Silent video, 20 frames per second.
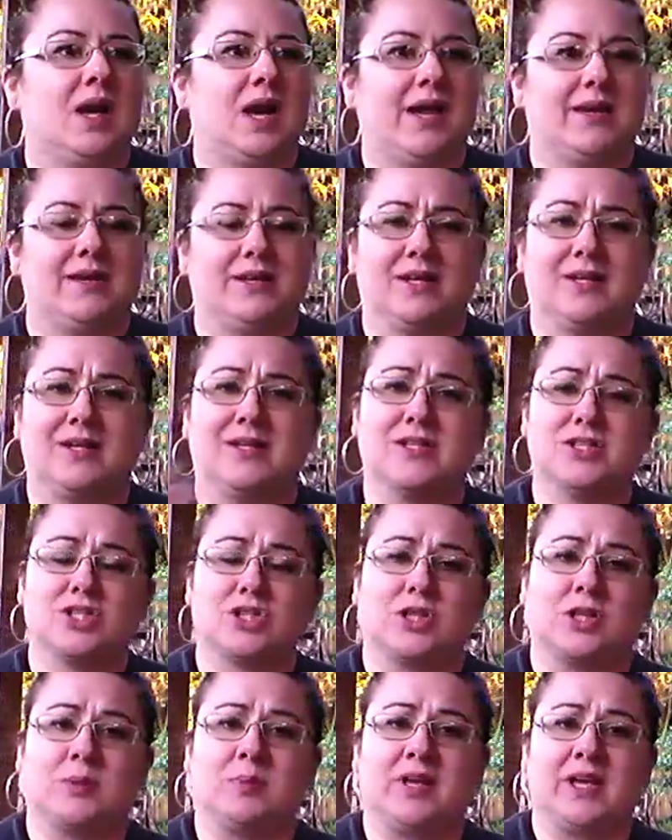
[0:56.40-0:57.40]
I had
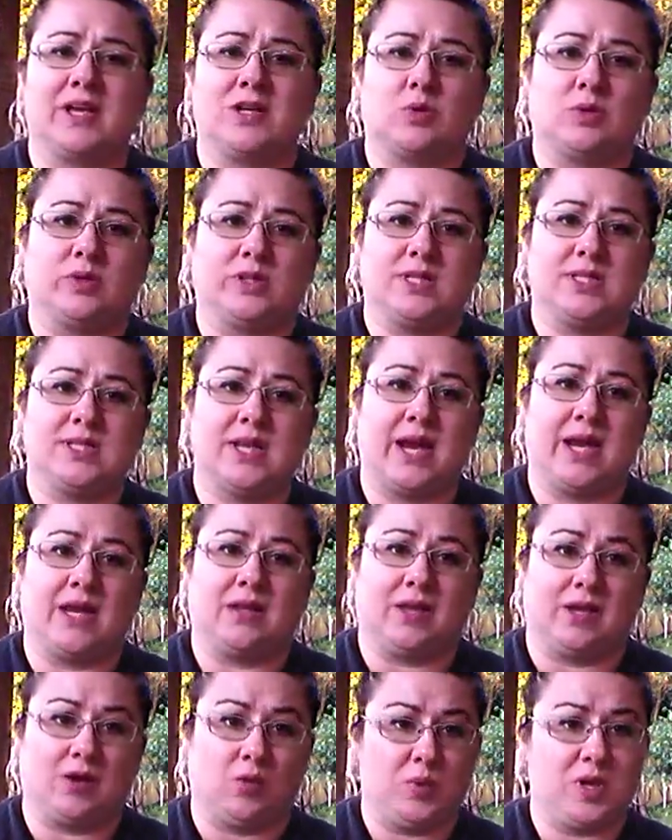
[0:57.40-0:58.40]
initially planned to only
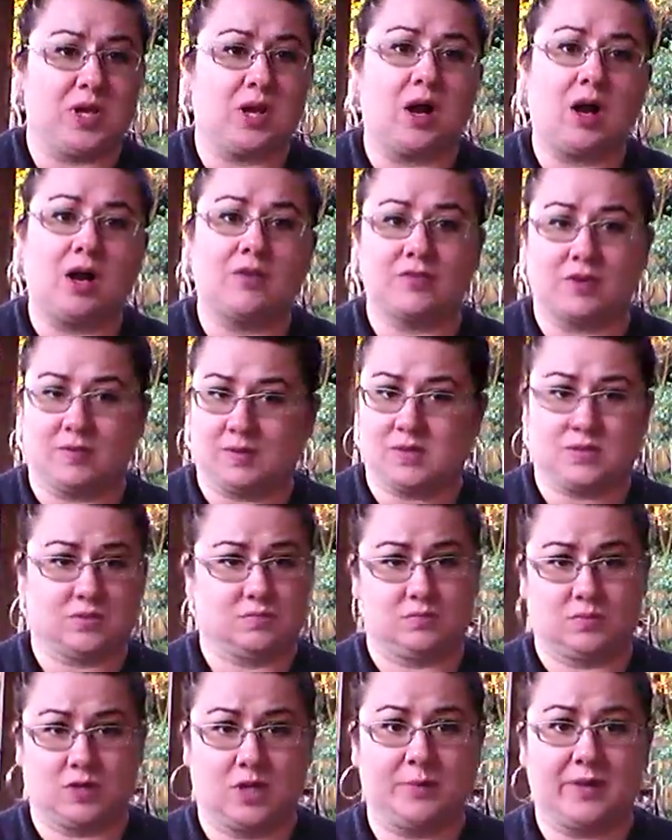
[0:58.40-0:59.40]
take like a week off. I was
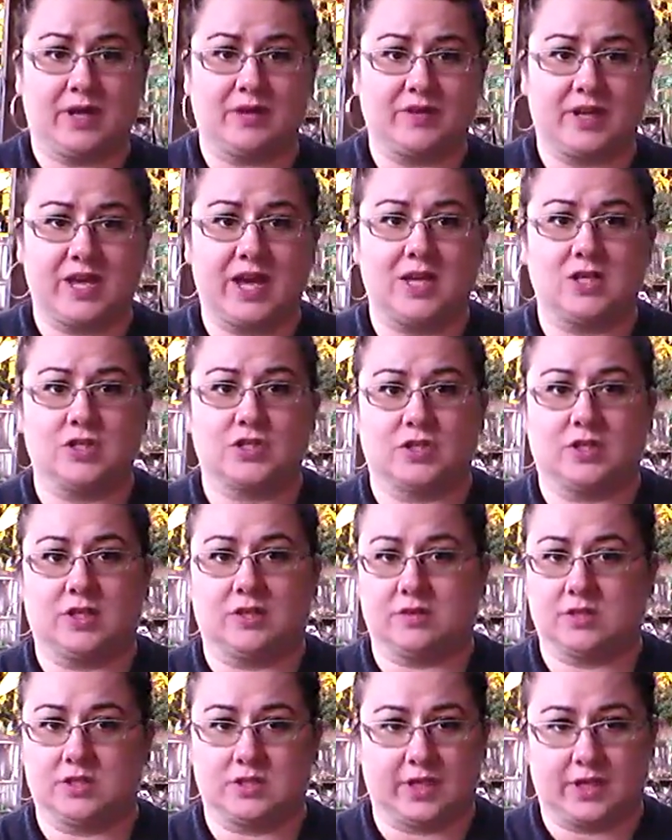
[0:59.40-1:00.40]
going to be on vacation, and
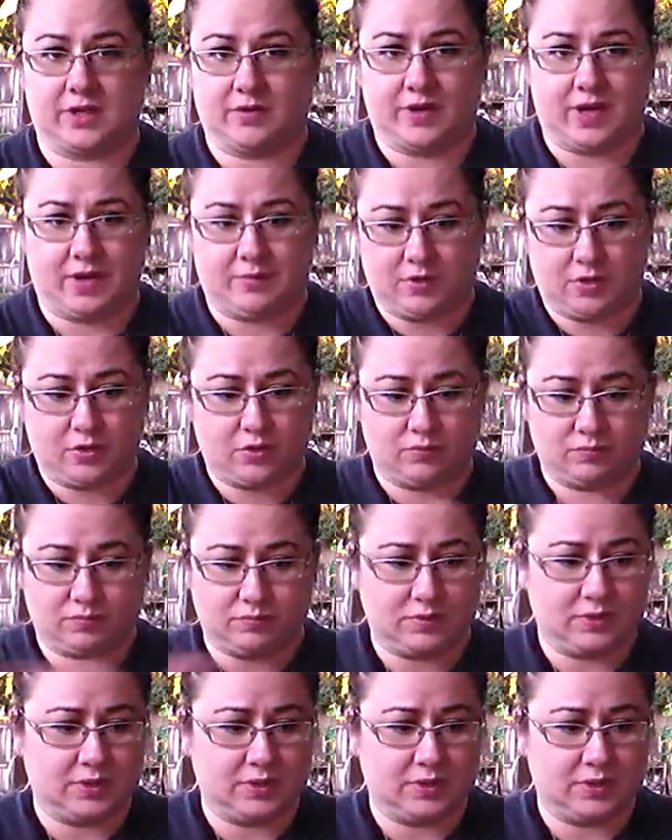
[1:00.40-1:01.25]
I was just like, okay, nope,